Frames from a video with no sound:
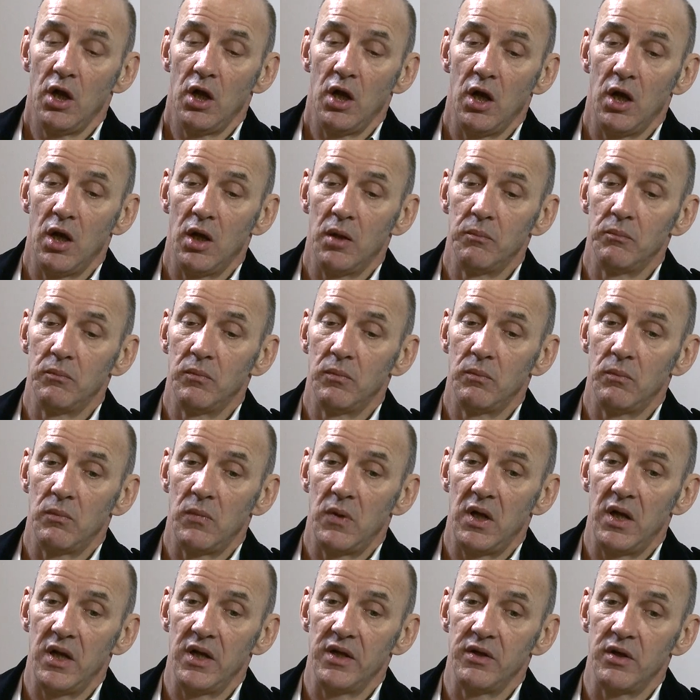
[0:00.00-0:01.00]

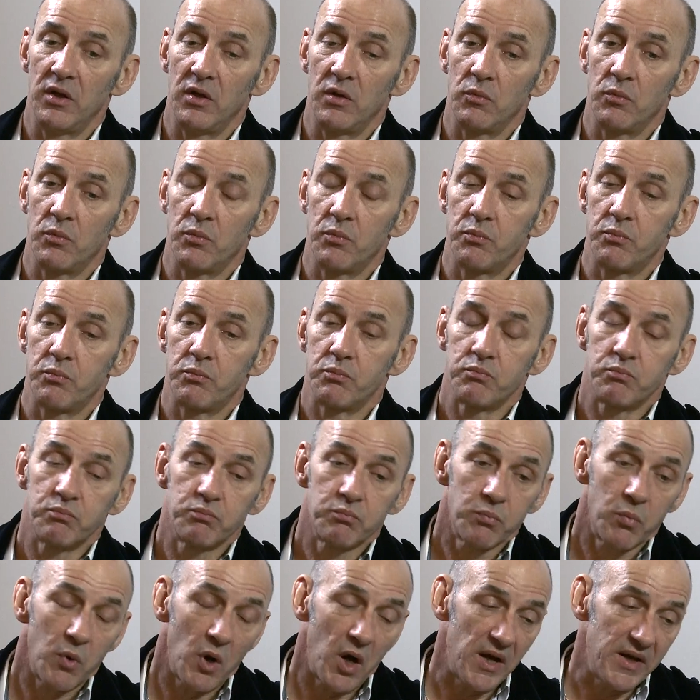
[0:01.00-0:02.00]
and
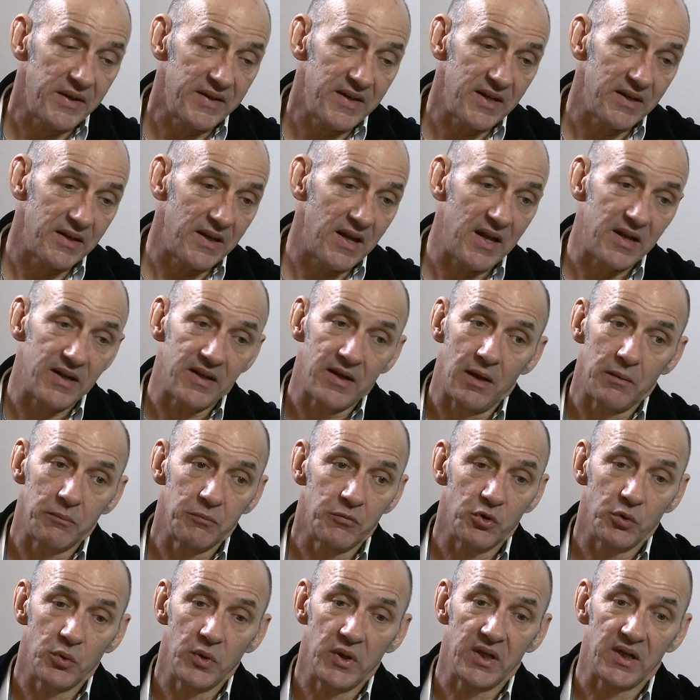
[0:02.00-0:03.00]
I didn't end up
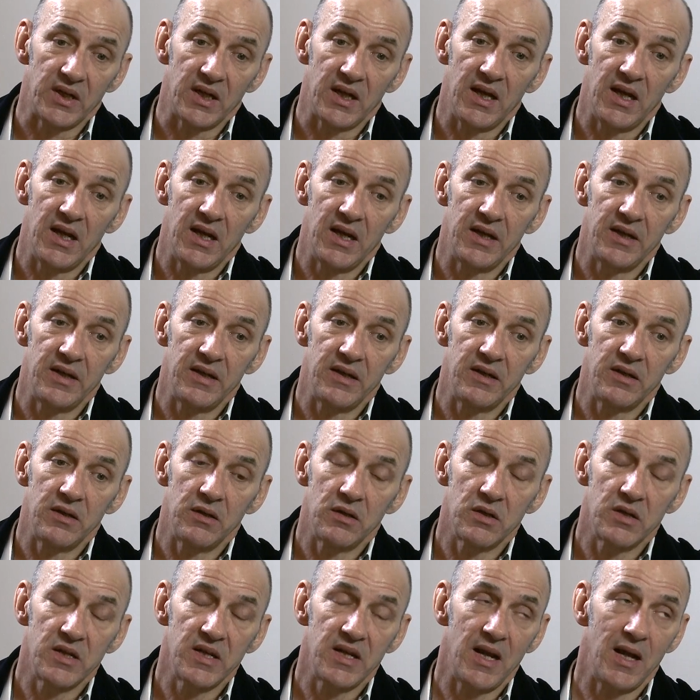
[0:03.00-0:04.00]
doing that,
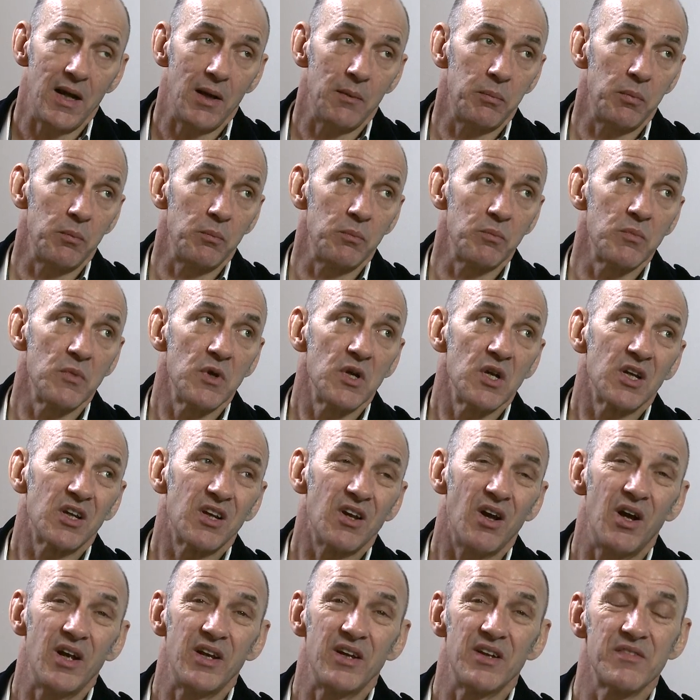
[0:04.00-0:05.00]
and the album
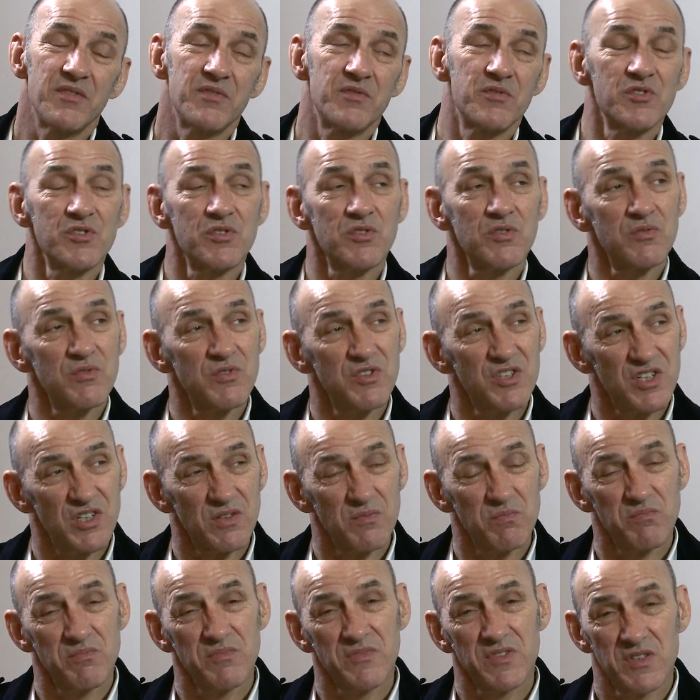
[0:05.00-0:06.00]
kind of
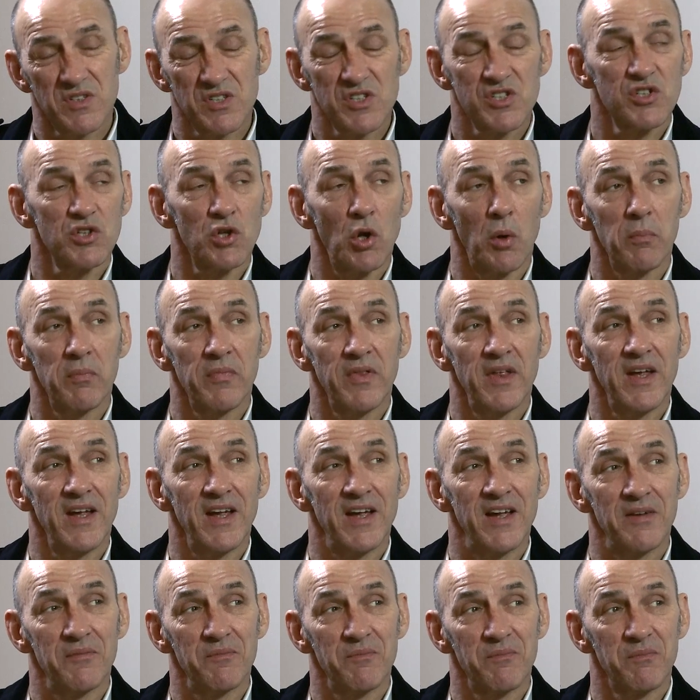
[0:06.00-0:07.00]
stopped
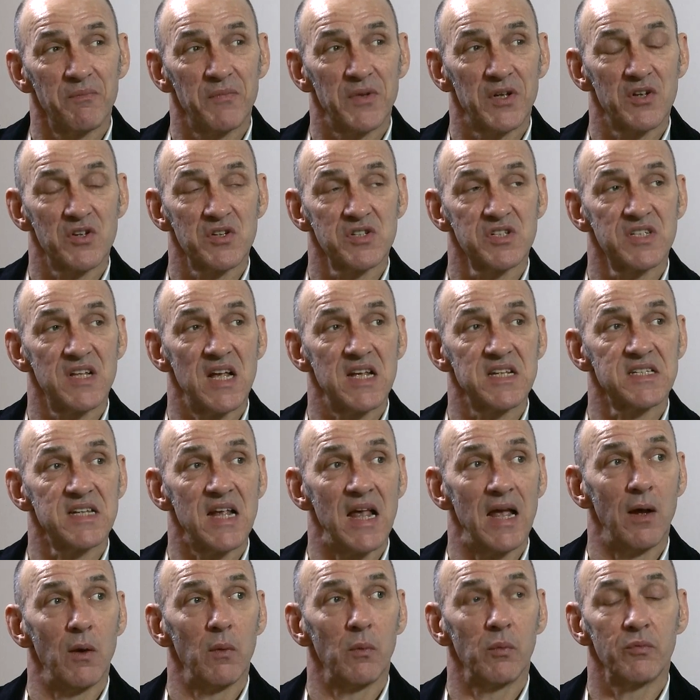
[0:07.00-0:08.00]
there because that's
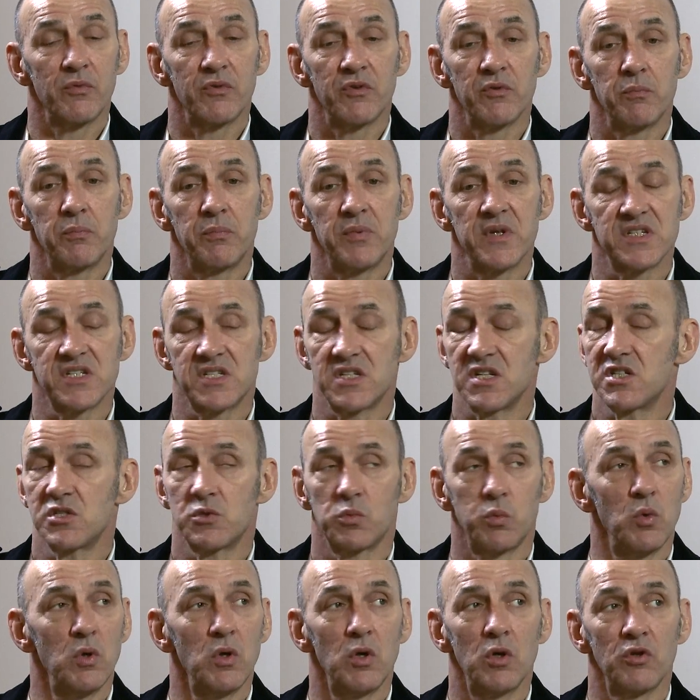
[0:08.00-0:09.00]
how the business
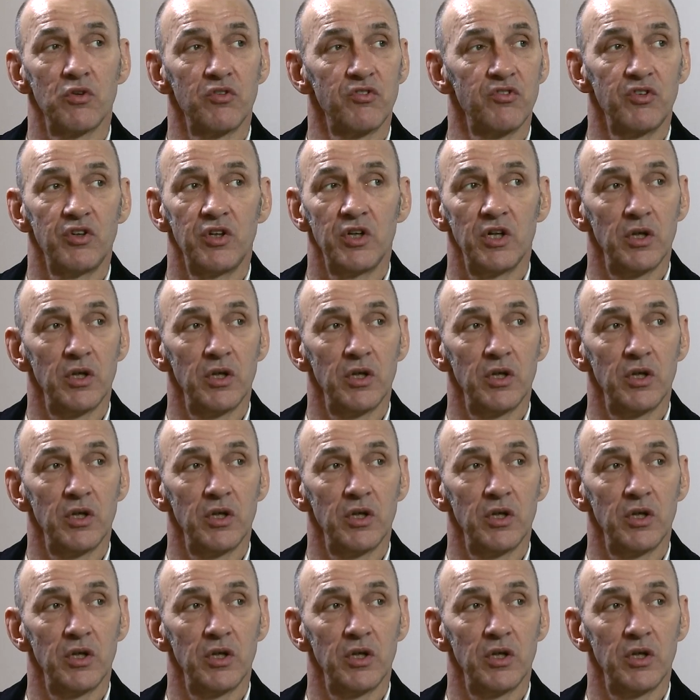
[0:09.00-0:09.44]
was, you